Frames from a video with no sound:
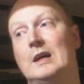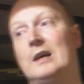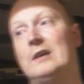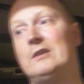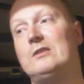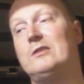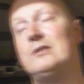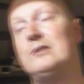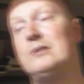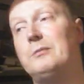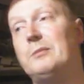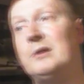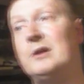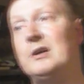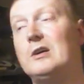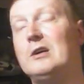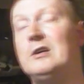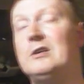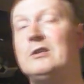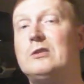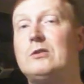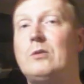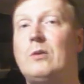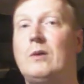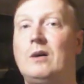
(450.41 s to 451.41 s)
something
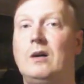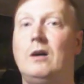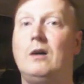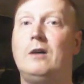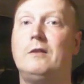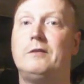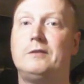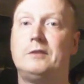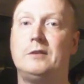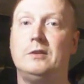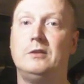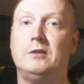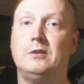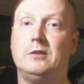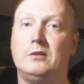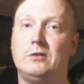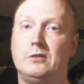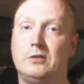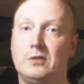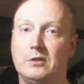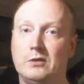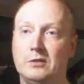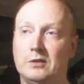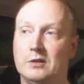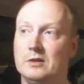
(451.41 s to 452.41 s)
that's quite often
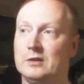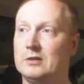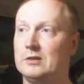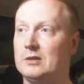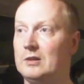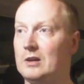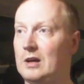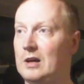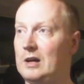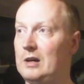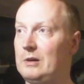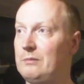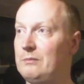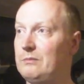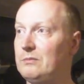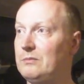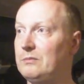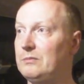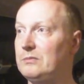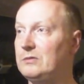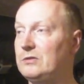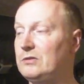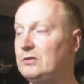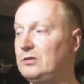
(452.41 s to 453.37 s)
done um,